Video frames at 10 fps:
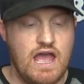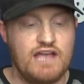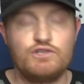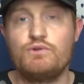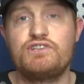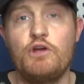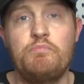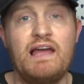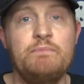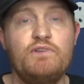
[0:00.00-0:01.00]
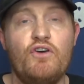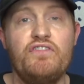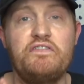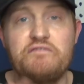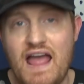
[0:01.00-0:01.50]
He's also blamed it
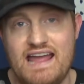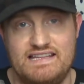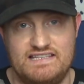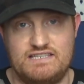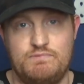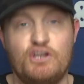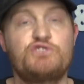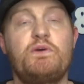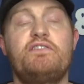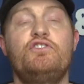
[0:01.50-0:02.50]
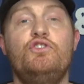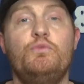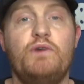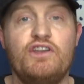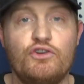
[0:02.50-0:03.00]
on the fans because
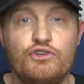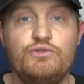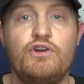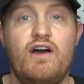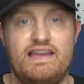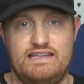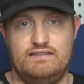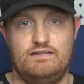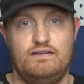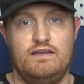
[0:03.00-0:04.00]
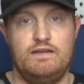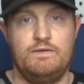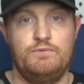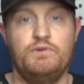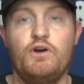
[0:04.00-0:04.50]
we're not united.
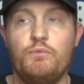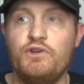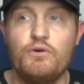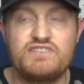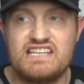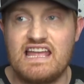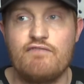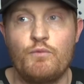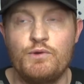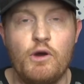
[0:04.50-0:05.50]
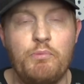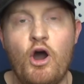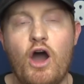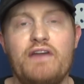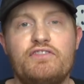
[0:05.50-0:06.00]
We're not together. We're not
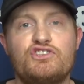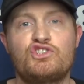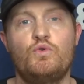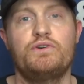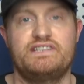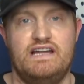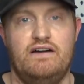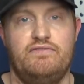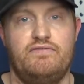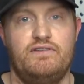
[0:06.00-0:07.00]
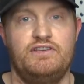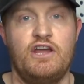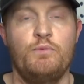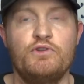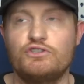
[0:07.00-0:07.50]
behind the squad enough. You
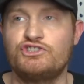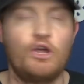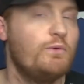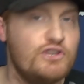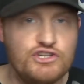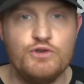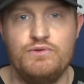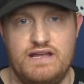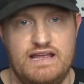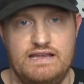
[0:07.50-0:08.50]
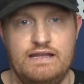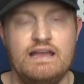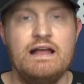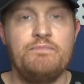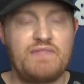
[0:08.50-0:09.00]
know, we're not showing unity.
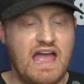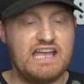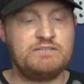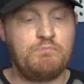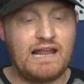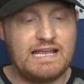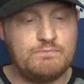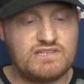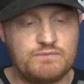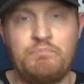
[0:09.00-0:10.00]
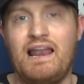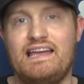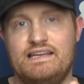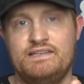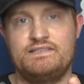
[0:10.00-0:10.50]
Now, he's blamed
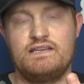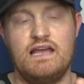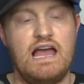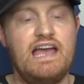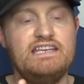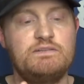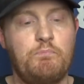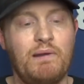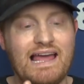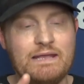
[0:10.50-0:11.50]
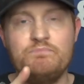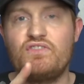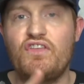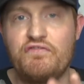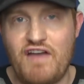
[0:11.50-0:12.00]
players, he's
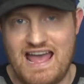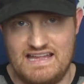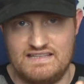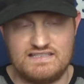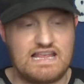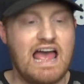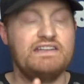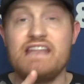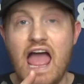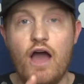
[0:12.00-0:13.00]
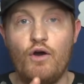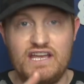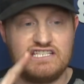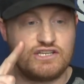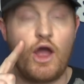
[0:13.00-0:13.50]
blamed the fans, and now
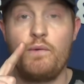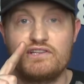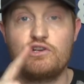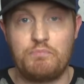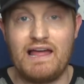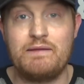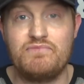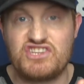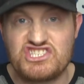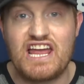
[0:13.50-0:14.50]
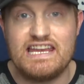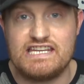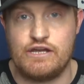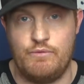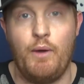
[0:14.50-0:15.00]
he's going to blame the
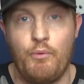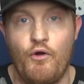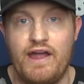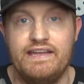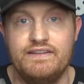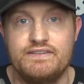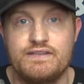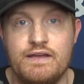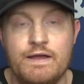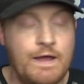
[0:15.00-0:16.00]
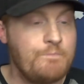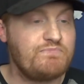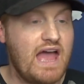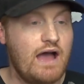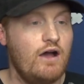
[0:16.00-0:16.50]
stadium operators.
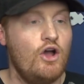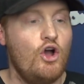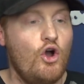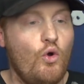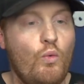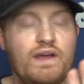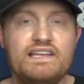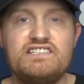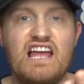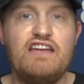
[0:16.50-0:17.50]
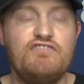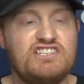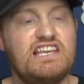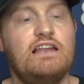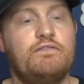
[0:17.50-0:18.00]
Now, when is
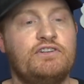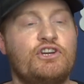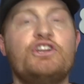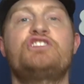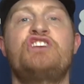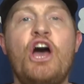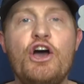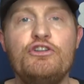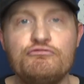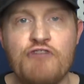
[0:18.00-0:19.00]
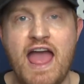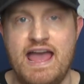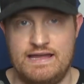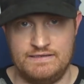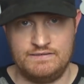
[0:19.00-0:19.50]
David Sullivan going to turn
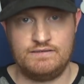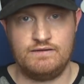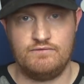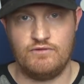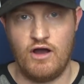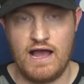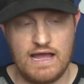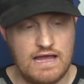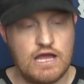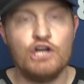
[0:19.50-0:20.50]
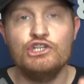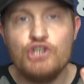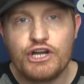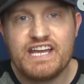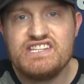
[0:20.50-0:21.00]
around, right,
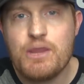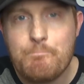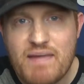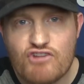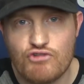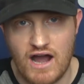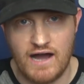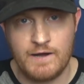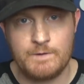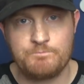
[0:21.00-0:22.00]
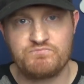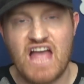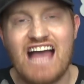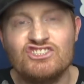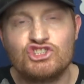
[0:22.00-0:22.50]
look in the mirror
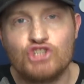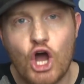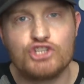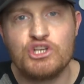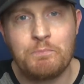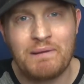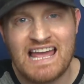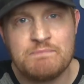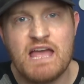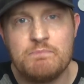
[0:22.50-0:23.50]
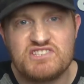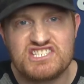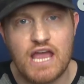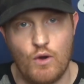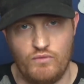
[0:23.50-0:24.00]
and start to blame
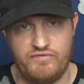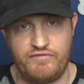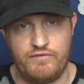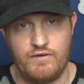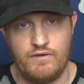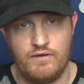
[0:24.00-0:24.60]
himself?